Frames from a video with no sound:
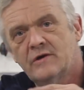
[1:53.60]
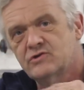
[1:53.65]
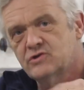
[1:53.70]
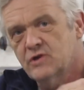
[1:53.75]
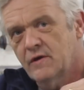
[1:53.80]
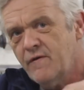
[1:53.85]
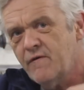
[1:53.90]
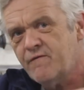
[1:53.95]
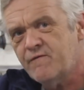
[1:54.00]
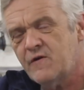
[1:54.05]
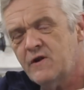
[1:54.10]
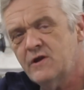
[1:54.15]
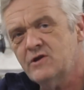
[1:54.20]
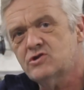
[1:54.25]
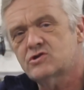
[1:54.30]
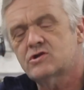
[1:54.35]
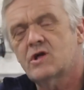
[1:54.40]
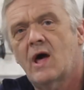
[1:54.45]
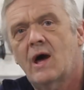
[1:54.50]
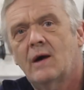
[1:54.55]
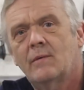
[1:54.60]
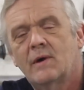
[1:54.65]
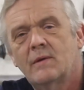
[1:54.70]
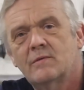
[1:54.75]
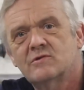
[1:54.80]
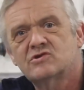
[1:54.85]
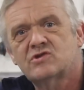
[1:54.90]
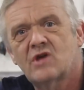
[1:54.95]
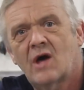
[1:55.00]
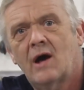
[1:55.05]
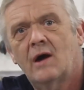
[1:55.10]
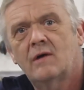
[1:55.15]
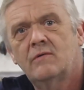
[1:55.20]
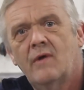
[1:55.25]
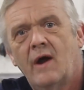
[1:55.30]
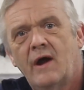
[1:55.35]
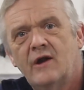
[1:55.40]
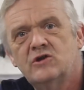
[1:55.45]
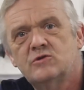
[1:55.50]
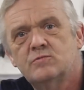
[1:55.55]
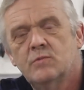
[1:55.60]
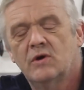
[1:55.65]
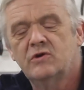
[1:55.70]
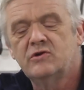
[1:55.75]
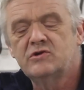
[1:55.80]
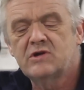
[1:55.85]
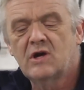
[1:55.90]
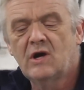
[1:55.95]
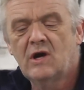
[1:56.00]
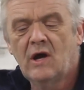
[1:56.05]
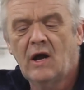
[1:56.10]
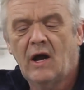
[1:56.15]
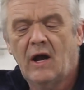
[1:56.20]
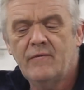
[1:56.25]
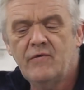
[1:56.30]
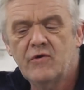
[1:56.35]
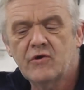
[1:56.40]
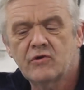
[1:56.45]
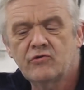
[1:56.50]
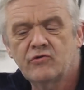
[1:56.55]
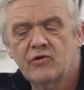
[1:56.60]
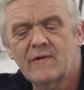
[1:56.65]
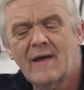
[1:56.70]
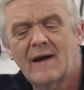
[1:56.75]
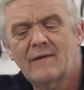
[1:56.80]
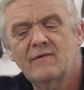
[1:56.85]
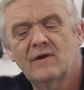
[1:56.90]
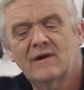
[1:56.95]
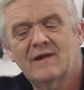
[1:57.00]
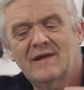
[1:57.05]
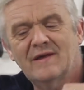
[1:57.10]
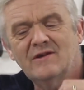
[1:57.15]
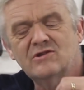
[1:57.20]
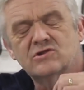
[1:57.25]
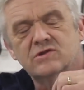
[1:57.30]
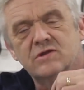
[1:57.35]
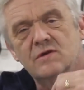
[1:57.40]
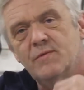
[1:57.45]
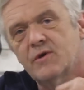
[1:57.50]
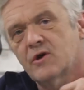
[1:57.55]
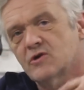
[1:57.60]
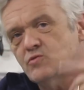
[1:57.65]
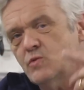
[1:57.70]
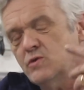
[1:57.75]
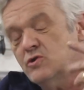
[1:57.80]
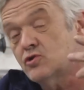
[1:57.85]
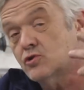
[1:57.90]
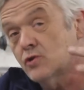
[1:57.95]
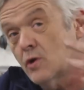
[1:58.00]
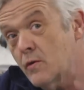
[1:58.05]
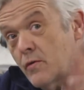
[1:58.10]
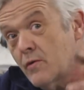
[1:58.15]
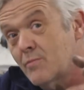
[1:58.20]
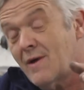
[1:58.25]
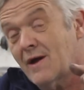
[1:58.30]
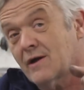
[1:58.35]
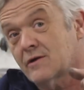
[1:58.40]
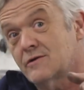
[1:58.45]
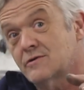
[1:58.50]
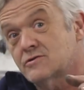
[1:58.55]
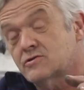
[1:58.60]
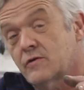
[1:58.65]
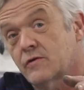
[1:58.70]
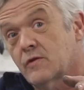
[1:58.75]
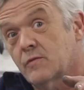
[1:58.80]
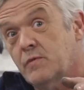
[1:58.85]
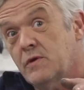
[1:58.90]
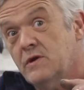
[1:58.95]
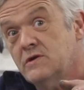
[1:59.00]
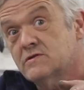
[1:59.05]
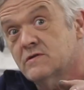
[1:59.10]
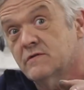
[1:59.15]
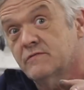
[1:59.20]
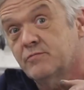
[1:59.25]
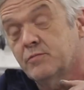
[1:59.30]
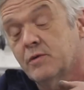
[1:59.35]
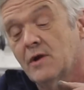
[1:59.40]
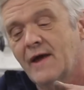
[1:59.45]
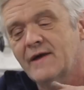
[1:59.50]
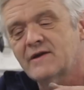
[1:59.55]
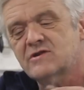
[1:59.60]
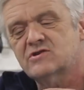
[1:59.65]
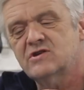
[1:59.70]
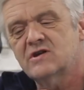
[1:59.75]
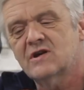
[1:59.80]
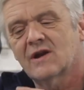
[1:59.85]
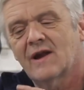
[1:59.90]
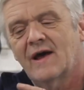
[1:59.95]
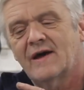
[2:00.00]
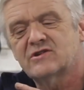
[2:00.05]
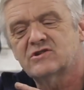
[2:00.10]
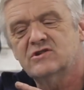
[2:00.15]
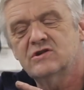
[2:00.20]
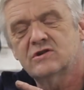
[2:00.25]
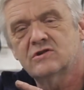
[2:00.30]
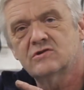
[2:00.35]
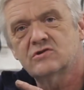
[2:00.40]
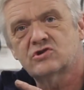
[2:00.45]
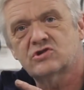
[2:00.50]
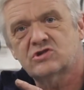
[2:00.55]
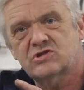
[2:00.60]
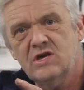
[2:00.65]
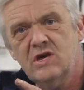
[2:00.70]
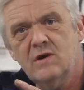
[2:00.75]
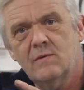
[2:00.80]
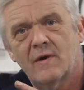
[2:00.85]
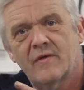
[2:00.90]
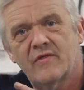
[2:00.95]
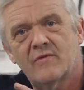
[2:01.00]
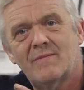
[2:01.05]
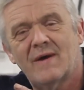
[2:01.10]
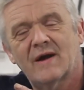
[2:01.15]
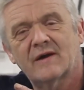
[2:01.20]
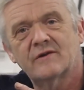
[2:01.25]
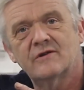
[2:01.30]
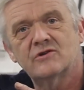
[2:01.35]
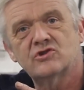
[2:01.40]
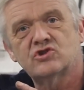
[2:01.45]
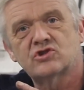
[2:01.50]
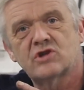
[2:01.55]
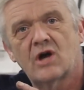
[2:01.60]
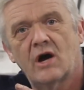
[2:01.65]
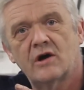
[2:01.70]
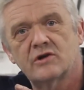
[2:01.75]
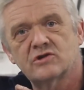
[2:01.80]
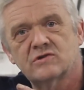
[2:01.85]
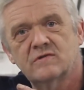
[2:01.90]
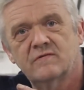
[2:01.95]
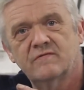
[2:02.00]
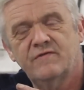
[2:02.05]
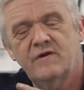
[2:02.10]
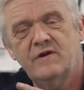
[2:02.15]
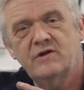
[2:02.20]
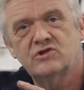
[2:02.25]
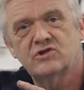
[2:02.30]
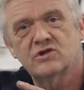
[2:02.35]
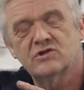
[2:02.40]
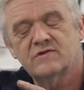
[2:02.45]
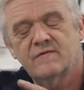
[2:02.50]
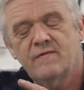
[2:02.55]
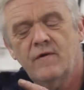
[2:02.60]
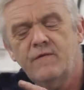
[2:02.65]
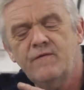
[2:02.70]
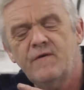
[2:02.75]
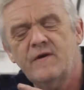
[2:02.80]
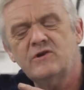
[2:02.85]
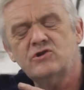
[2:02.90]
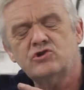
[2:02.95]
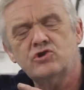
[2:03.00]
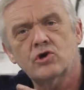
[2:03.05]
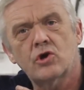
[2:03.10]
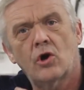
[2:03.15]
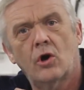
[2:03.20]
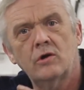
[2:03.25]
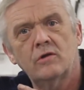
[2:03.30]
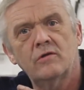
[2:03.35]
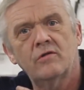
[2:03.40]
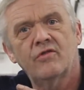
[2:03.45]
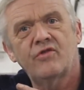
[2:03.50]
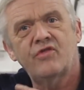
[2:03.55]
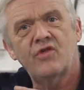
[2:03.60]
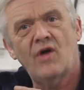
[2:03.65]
So if you finished there when it was that arrangement, and you can do that really easily because we drew the magnets on the piece of plexiglass and you can see where the magnet starts and finishes. If you'd finished your coil